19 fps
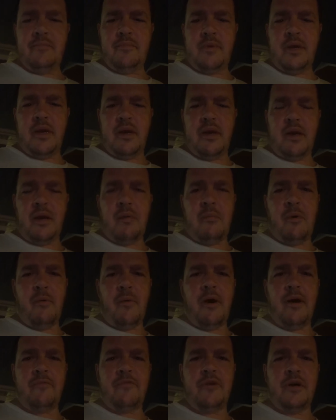Get my
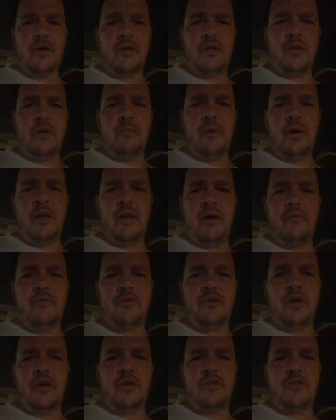wife tucked into bed and
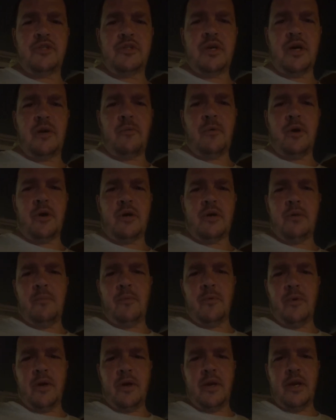everything. She's got to work in the
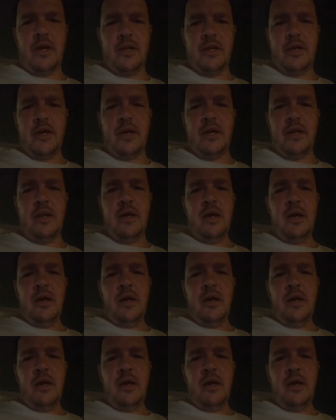morning, and then